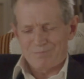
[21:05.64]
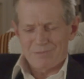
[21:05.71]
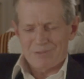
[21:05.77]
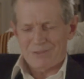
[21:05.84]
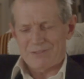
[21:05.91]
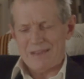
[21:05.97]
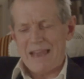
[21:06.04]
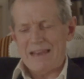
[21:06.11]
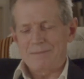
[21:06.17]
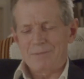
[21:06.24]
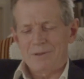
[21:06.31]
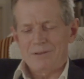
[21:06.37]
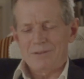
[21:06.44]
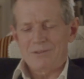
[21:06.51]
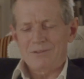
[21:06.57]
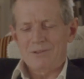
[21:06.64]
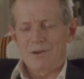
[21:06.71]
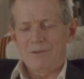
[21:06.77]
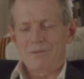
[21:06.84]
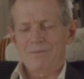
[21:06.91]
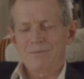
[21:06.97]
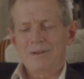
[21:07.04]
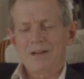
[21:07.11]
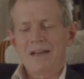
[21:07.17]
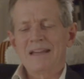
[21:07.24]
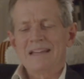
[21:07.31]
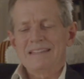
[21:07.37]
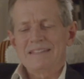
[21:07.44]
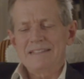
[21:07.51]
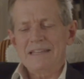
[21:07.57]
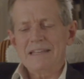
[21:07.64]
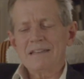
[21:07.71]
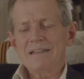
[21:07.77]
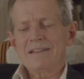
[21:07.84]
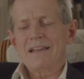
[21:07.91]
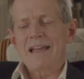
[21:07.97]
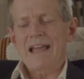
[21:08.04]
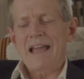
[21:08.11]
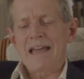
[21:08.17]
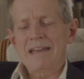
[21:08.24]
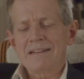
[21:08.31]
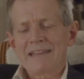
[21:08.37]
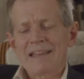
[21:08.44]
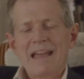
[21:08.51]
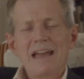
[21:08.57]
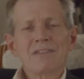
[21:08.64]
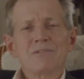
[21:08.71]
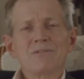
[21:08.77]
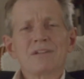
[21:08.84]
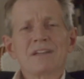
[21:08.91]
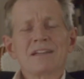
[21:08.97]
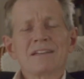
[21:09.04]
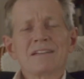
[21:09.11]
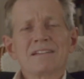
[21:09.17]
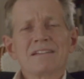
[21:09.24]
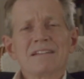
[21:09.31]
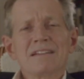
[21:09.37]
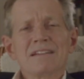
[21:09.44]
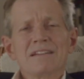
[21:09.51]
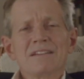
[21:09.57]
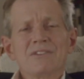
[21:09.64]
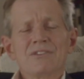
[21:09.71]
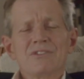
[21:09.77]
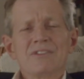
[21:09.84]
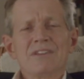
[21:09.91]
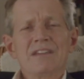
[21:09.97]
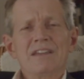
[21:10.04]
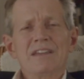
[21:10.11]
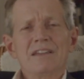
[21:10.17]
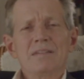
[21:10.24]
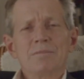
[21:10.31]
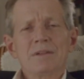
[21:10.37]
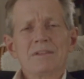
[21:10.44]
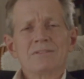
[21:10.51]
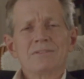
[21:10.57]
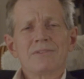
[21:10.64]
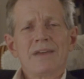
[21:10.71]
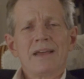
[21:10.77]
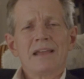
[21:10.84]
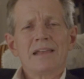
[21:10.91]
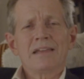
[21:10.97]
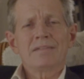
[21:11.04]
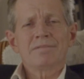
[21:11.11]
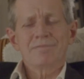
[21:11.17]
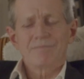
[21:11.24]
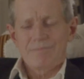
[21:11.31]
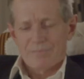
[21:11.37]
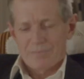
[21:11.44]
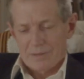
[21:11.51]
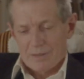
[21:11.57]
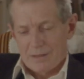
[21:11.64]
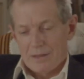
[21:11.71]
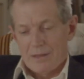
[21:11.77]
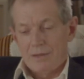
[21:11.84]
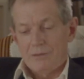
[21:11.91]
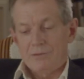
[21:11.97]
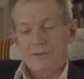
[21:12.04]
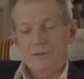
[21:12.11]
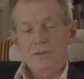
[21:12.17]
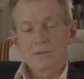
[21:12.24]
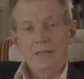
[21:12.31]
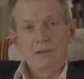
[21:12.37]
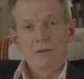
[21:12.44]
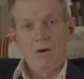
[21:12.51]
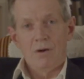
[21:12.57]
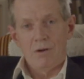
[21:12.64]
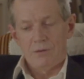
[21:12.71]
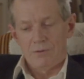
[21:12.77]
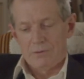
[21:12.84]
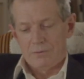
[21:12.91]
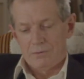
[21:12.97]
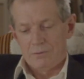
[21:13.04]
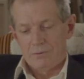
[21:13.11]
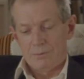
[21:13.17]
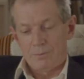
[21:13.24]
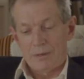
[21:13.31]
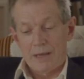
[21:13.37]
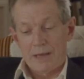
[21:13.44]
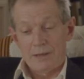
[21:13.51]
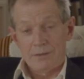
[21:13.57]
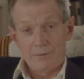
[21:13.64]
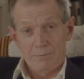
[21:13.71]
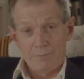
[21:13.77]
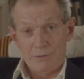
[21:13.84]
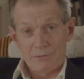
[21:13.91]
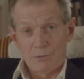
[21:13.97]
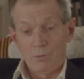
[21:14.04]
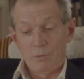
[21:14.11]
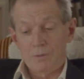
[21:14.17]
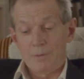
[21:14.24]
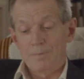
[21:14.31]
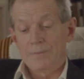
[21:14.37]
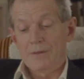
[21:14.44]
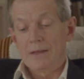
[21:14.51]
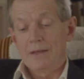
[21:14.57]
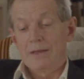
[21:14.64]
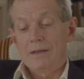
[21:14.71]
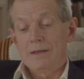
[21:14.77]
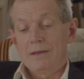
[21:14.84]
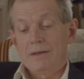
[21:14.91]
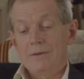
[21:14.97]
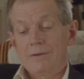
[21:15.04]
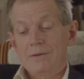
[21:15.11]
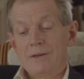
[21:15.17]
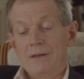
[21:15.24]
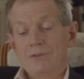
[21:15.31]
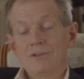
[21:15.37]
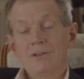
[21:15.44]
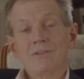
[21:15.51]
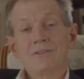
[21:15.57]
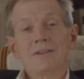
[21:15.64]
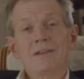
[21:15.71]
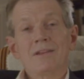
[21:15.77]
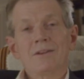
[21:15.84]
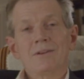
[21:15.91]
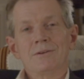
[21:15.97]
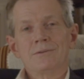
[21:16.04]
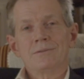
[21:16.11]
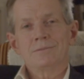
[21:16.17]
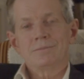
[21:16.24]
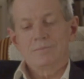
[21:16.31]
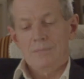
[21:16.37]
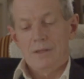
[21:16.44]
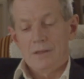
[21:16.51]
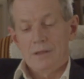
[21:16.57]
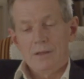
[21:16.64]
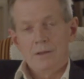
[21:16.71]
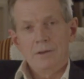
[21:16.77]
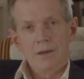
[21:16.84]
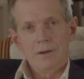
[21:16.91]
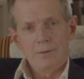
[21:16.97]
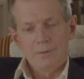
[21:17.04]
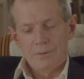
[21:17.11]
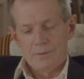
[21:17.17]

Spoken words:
statement does not refer. Did Anne Catherick see Miss Fairley?" "Certainly not," replied Miss Holcombe. "Did she see you?" "No."